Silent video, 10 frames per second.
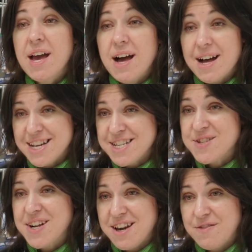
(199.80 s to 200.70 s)
a
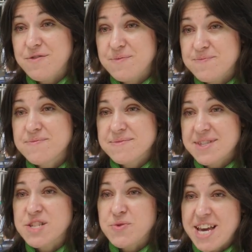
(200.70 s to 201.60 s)
lighter life,
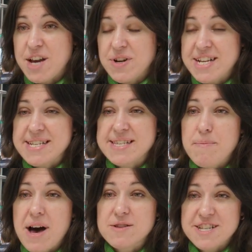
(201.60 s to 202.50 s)
that's what Ecolean is
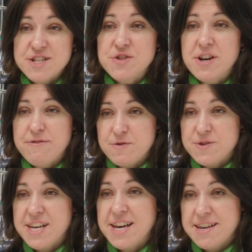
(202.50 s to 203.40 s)
about at Anuga
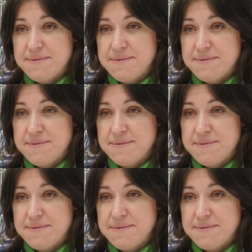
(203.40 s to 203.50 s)
FoodTec.